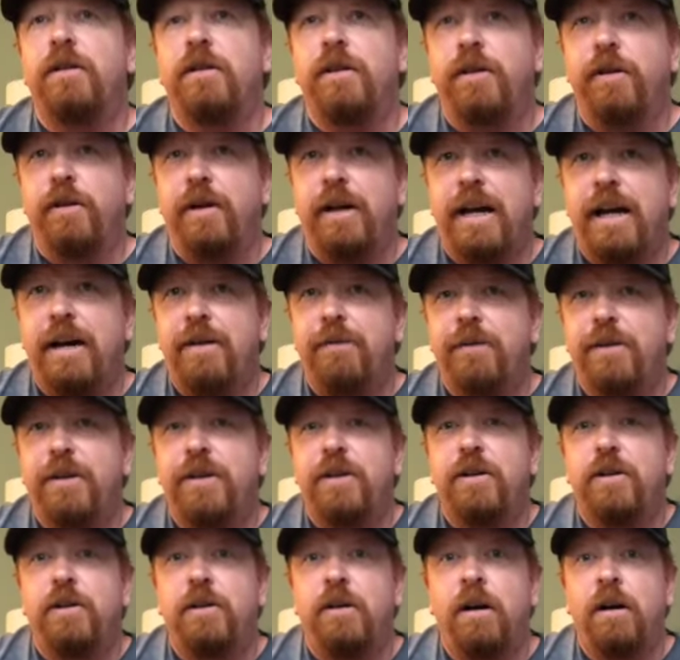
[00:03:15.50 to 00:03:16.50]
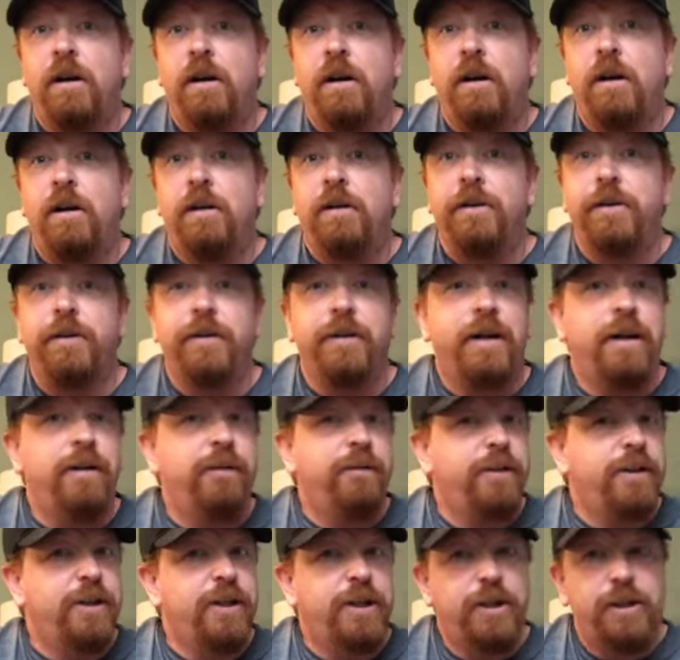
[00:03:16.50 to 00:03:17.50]
your average song, your
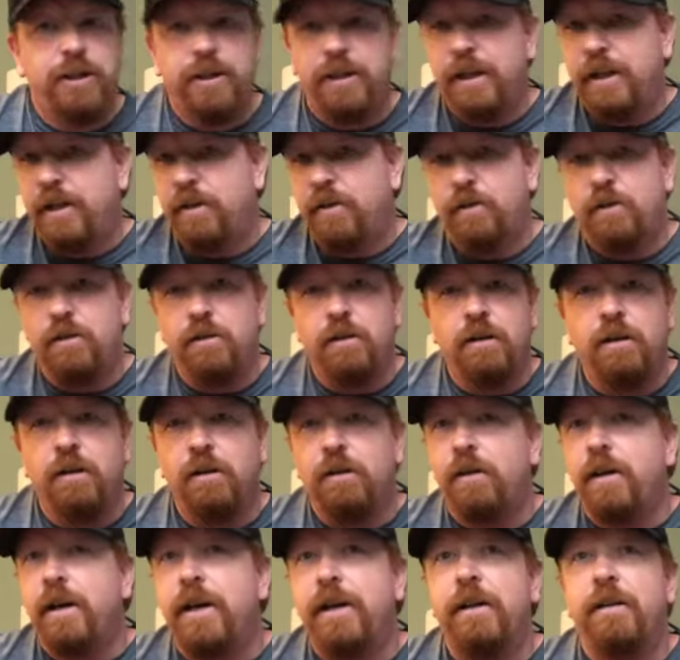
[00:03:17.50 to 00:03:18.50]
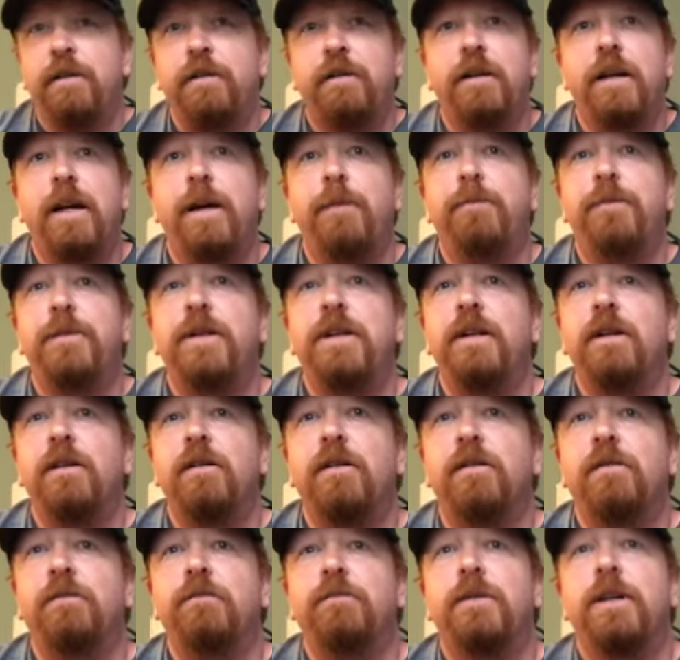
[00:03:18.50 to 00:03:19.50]
average singer-songwriter type
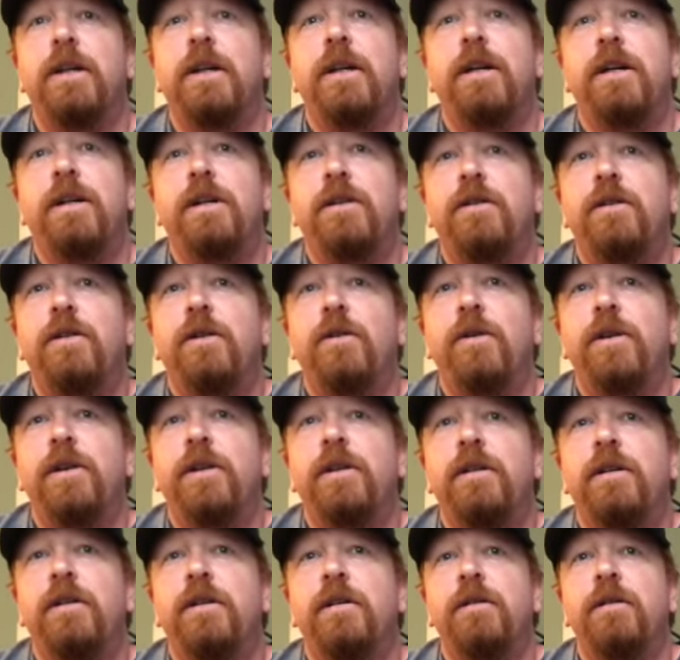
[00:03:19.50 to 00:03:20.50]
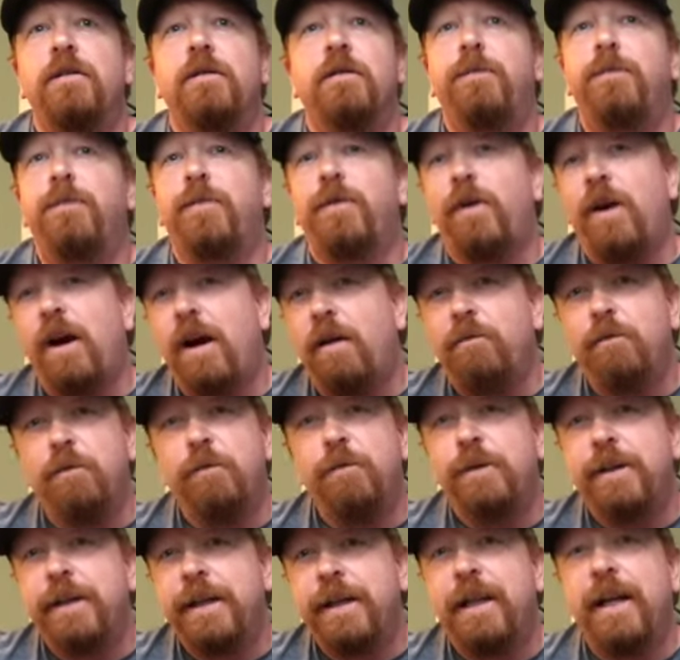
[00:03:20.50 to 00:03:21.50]
deal is going to
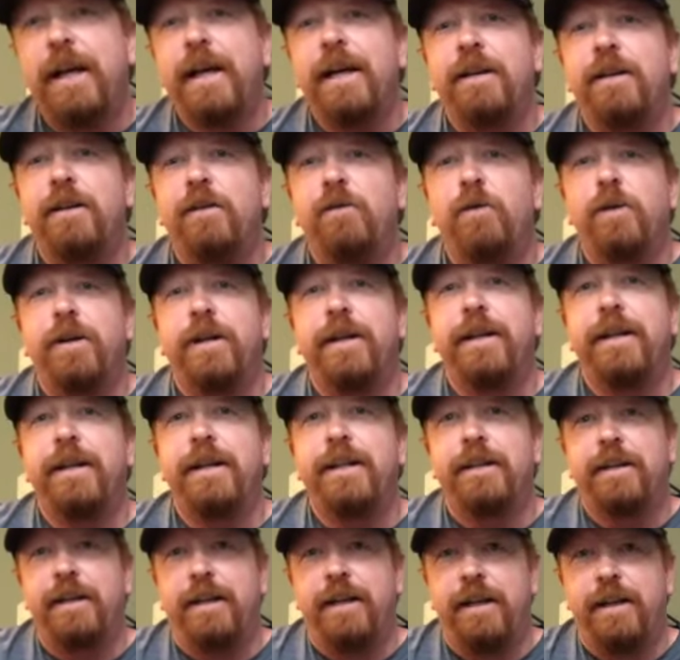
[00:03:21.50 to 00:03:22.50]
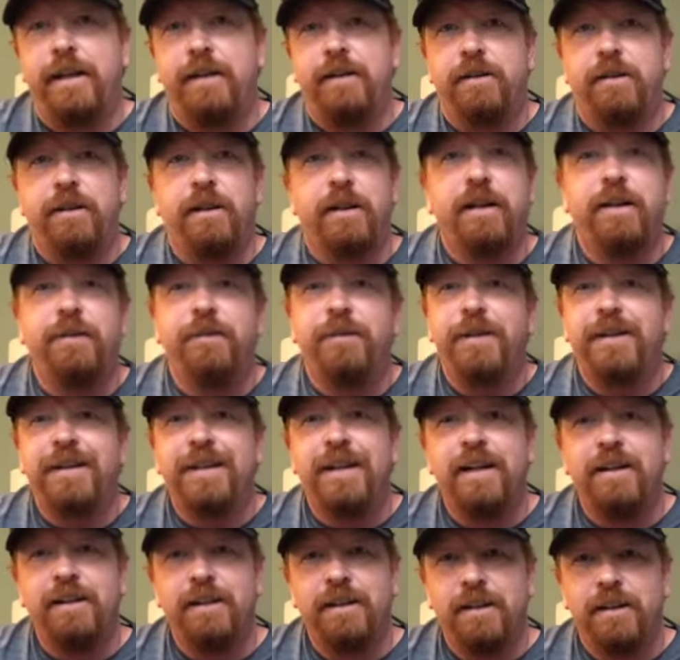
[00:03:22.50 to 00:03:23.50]
probably land in one of these keys. And if it
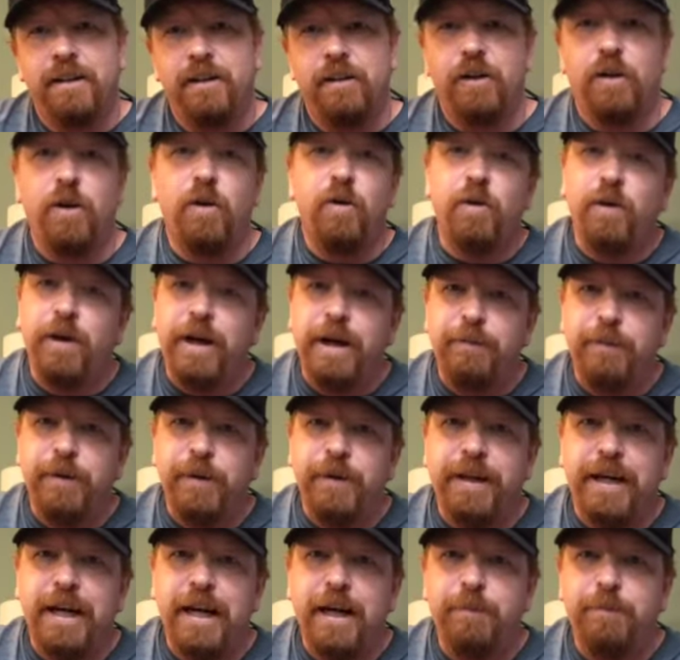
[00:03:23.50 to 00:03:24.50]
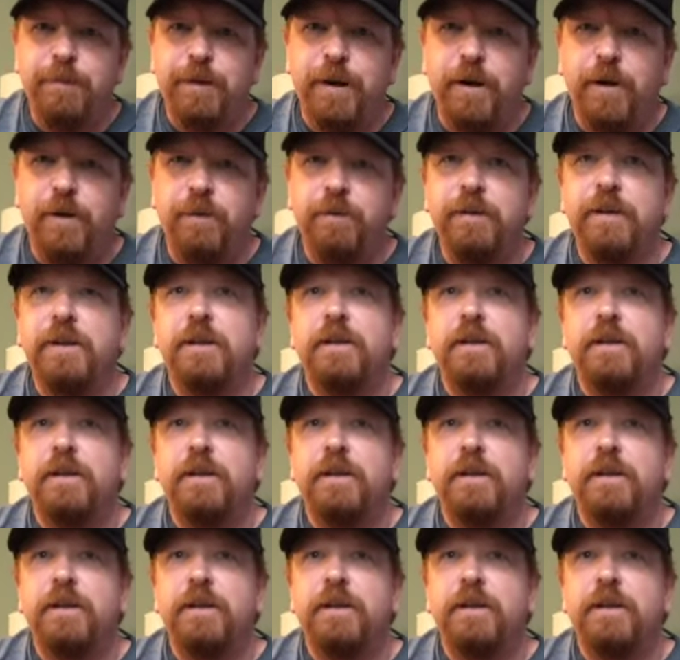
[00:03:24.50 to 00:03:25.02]
doesn't, go grab your capo,